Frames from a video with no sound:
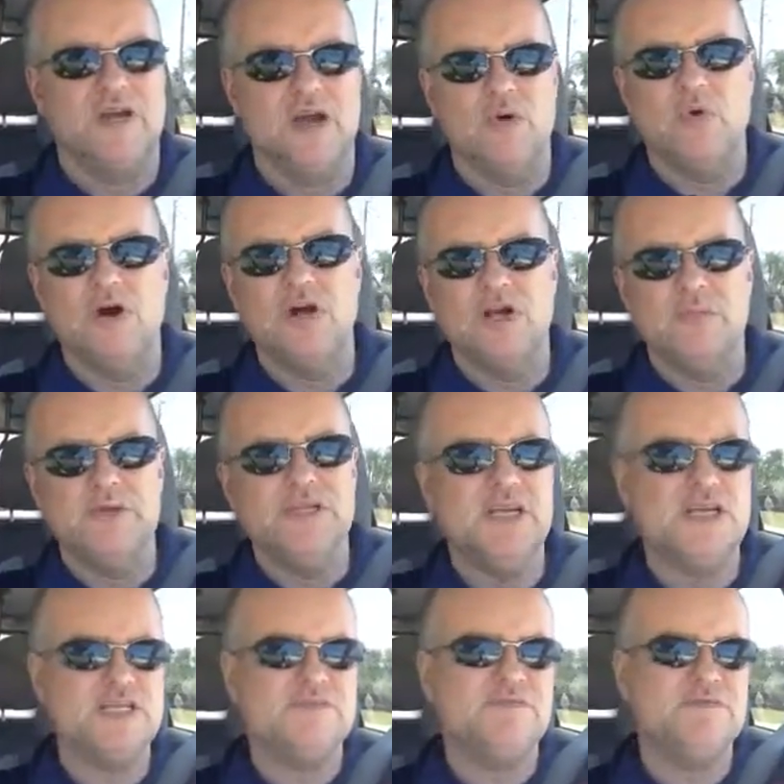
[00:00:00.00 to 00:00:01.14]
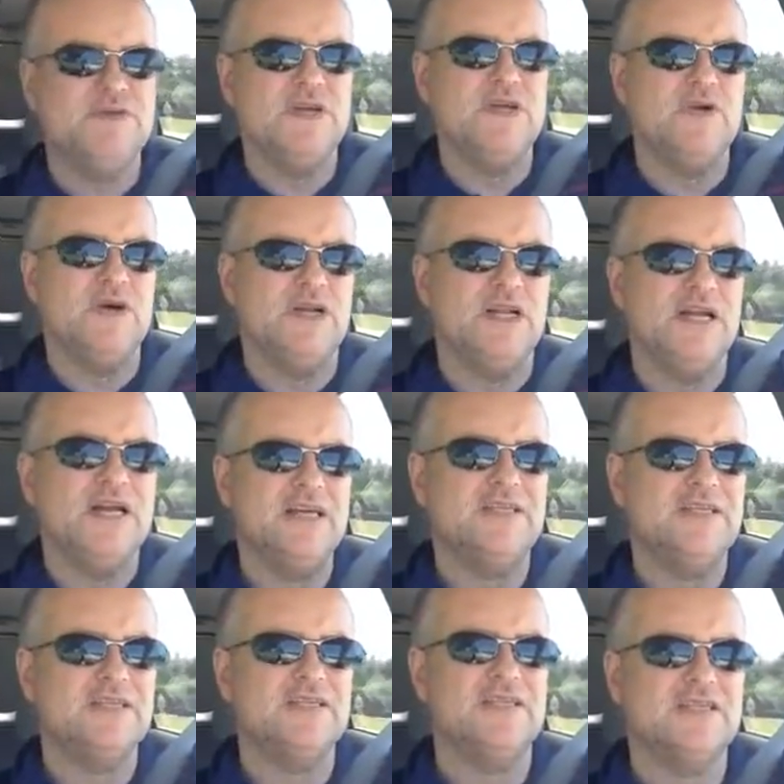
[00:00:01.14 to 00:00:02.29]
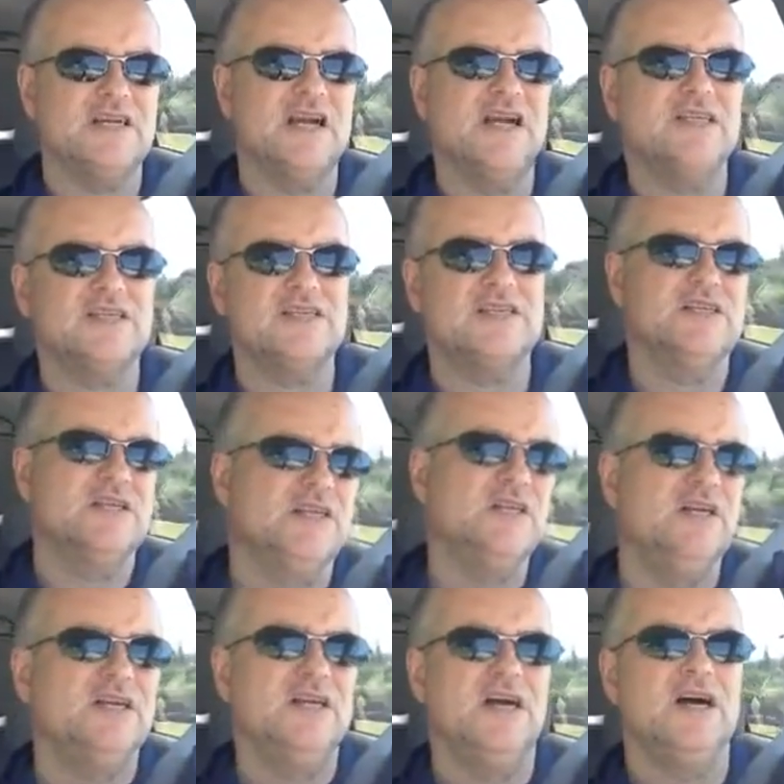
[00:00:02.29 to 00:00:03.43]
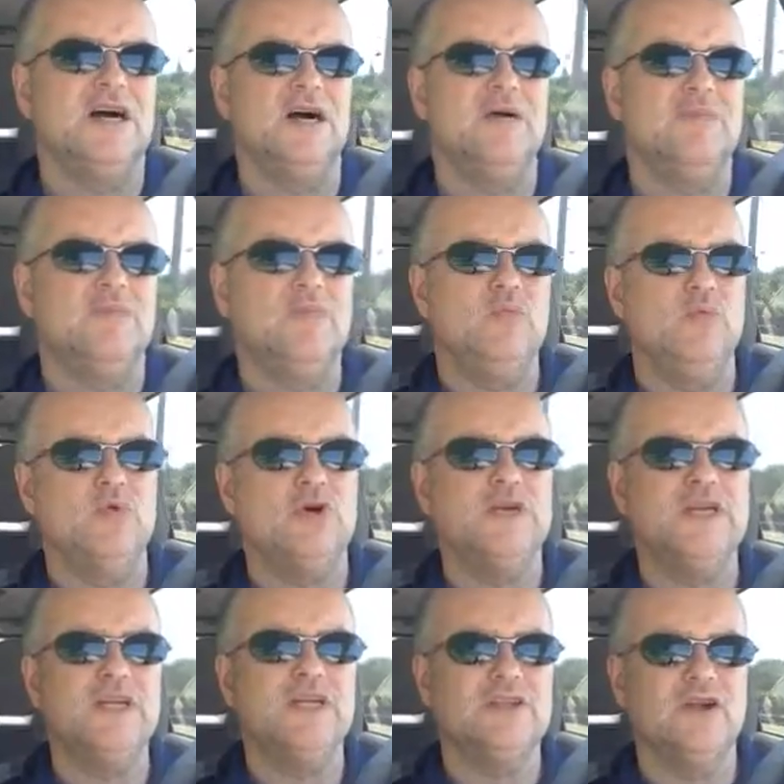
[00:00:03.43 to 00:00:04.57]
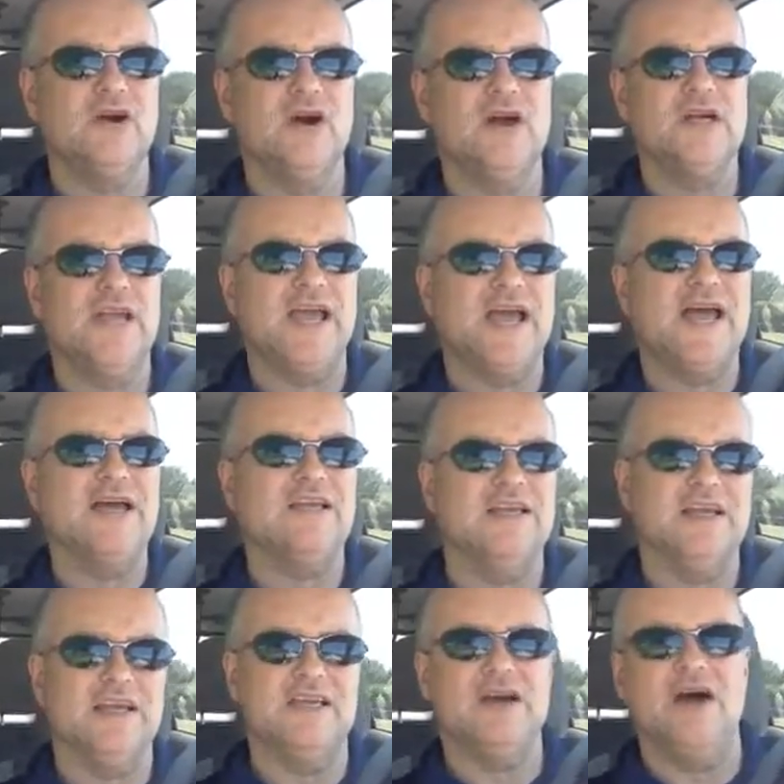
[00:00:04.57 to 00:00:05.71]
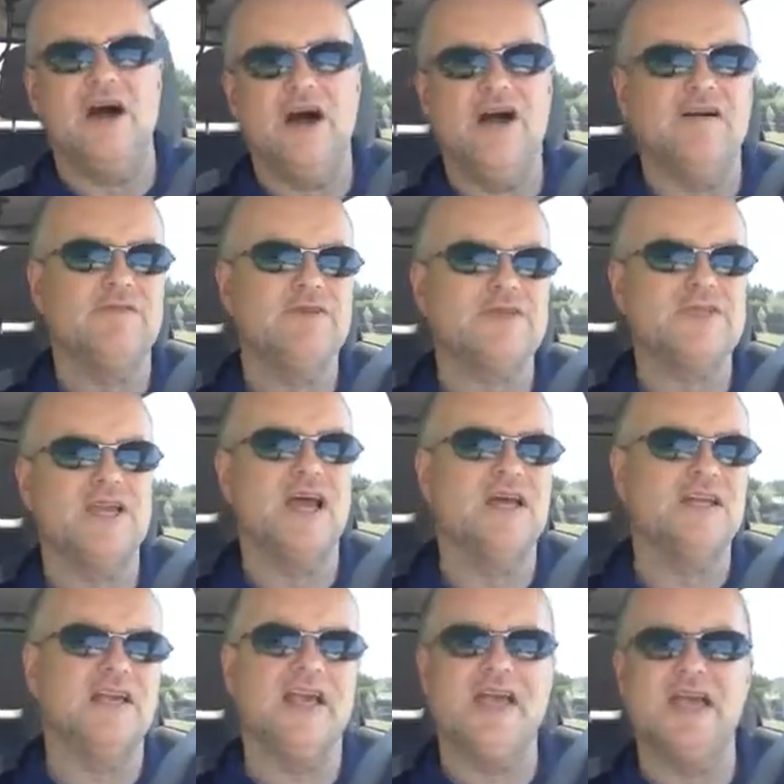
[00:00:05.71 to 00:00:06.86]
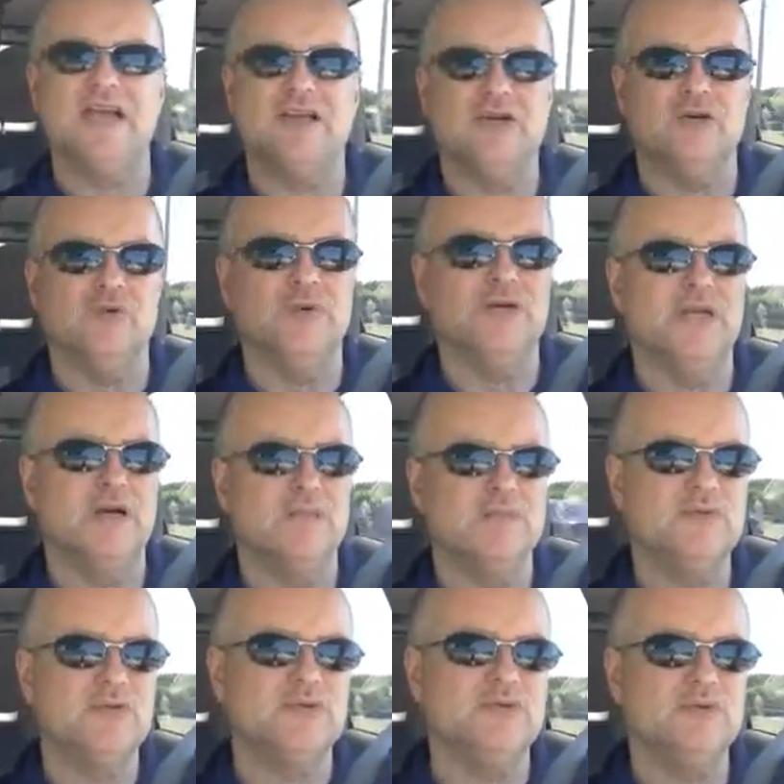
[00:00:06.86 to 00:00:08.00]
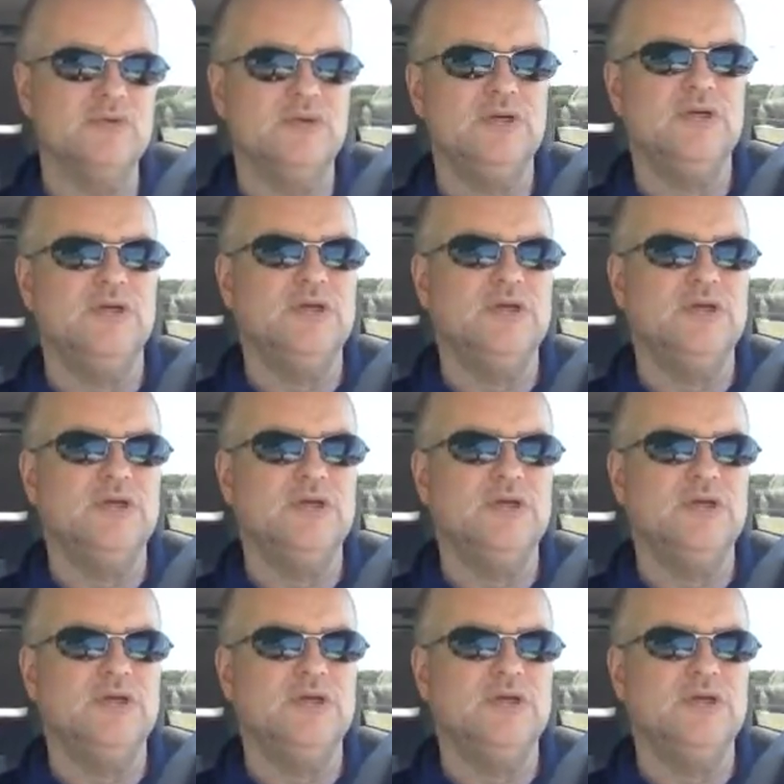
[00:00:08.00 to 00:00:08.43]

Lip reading: Hi, welcome. In this video, I'd like to discuss working a dog at a offset angle when it comes to